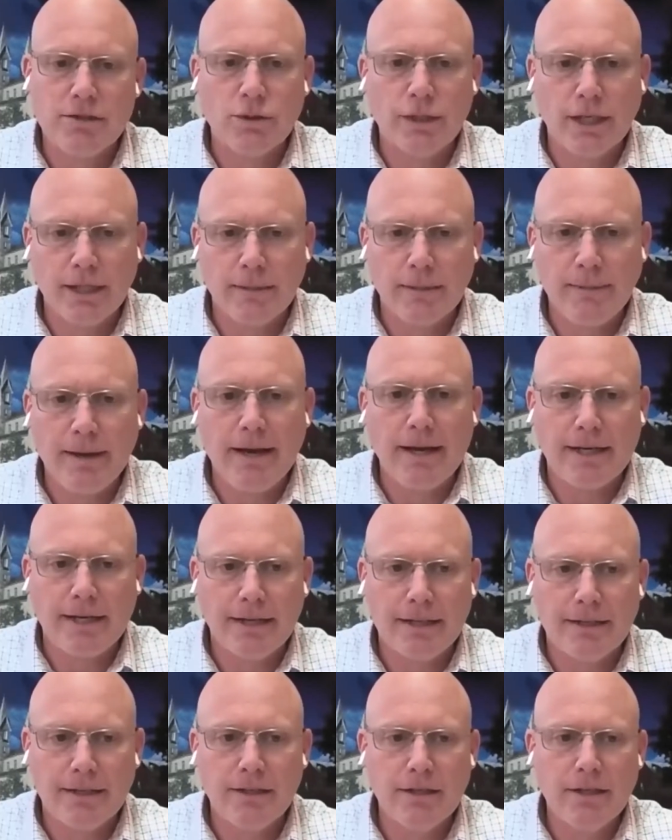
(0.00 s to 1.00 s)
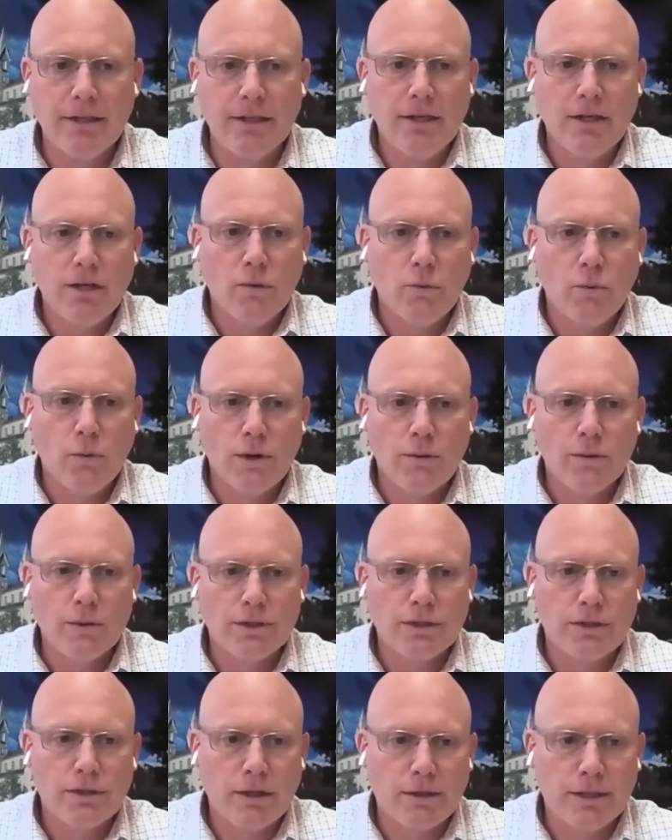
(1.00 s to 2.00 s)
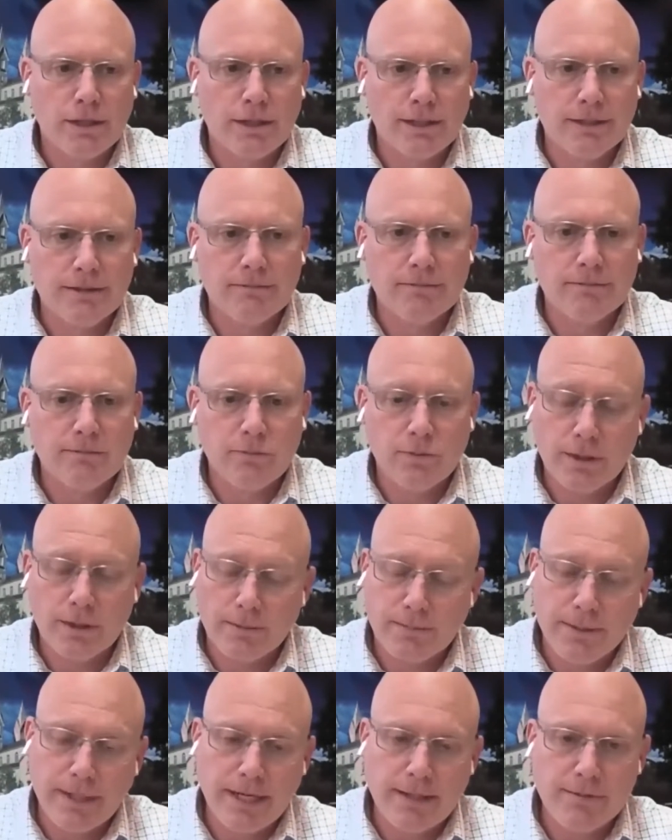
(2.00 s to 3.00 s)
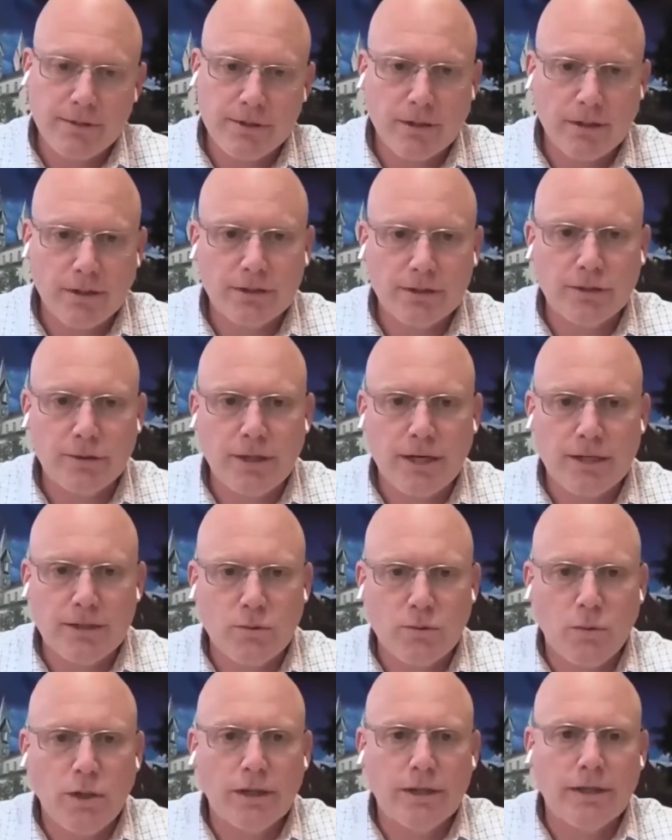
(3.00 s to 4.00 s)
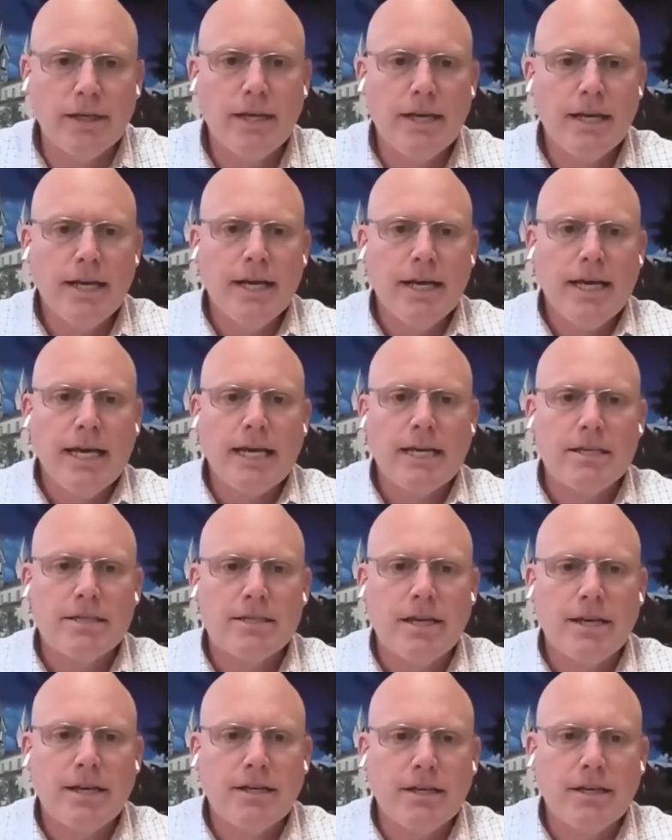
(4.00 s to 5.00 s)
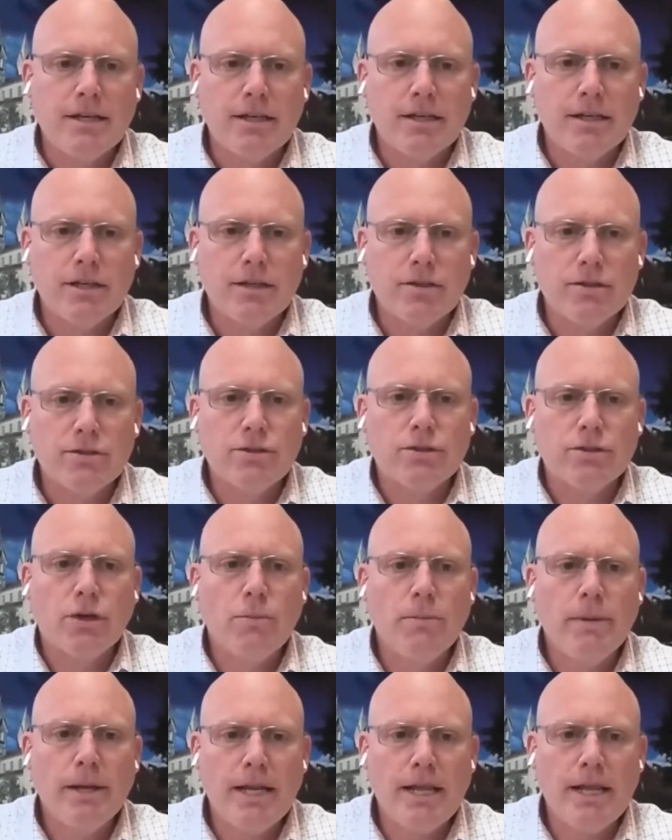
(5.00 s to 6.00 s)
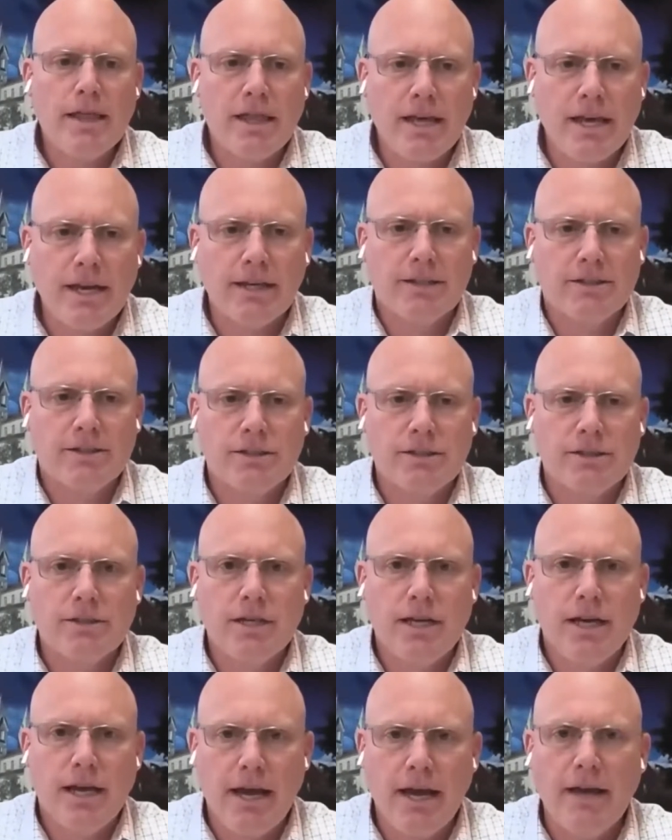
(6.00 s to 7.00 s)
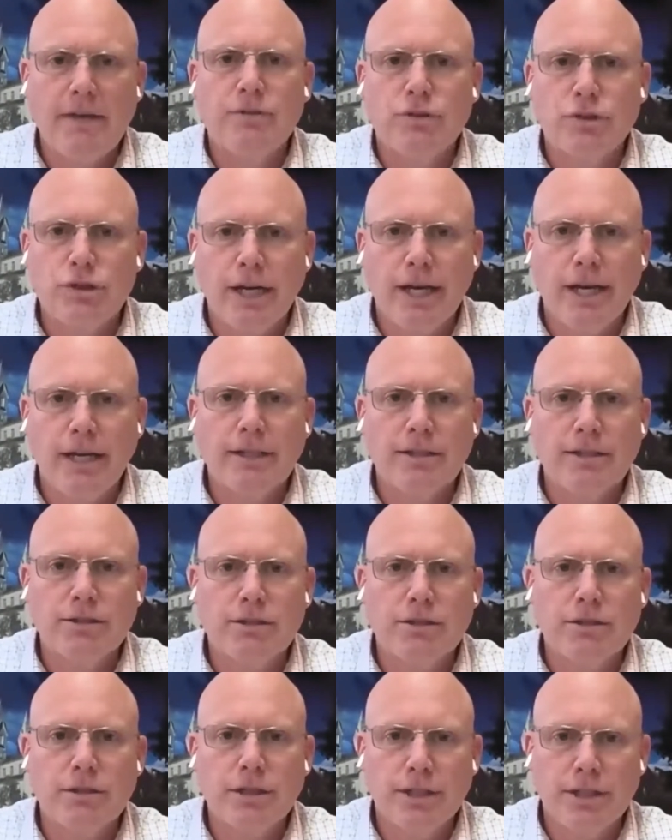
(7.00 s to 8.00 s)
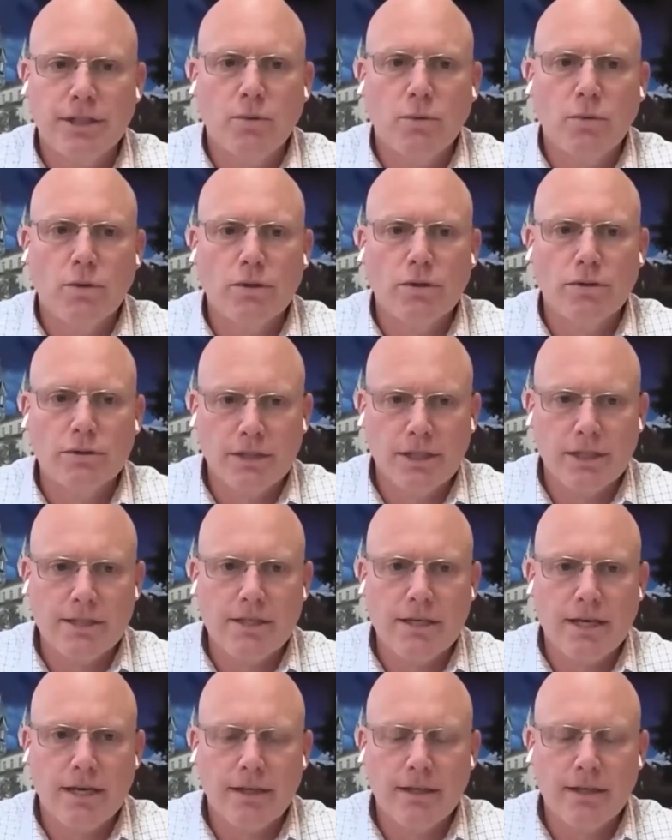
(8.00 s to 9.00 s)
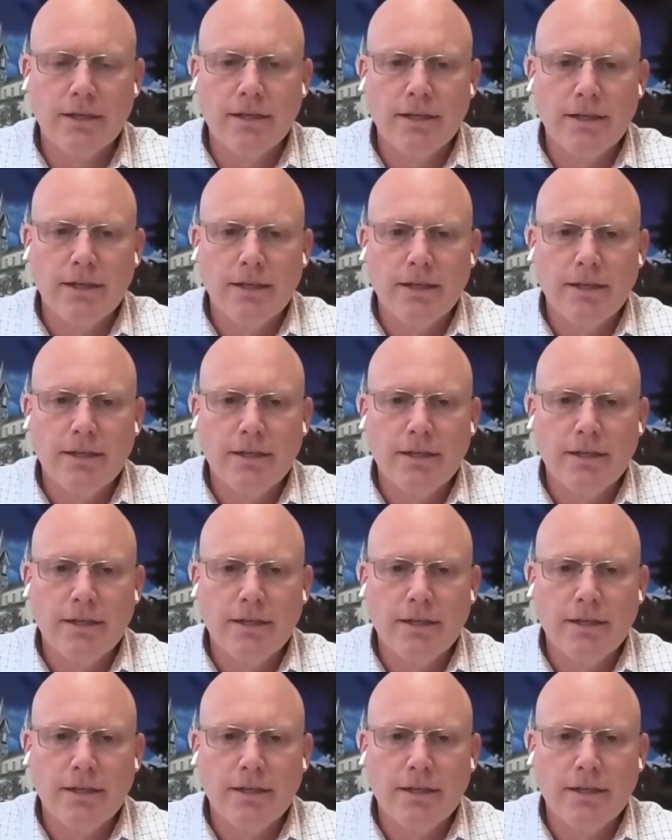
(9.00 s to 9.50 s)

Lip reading: as looking back at where we started and where Pam started in 2001, is that so many things have changed in the world since then.